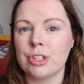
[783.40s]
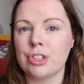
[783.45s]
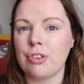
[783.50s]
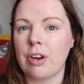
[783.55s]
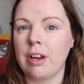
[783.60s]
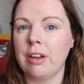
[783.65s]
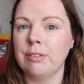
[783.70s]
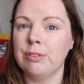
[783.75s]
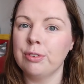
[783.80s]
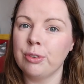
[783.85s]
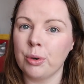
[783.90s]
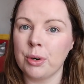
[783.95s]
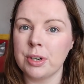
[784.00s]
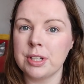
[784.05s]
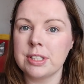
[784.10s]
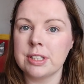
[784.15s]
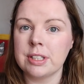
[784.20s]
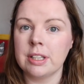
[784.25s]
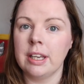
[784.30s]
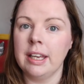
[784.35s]
to try and
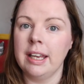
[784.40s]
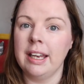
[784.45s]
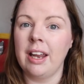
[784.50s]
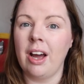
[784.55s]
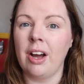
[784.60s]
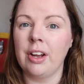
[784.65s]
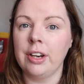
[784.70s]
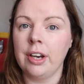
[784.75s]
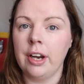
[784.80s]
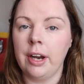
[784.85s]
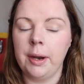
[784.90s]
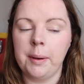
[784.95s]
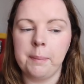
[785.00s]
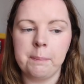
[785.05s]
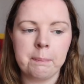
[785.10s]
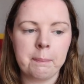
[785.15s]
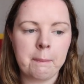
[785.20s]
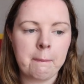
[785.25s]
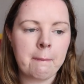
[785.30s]
force it on her.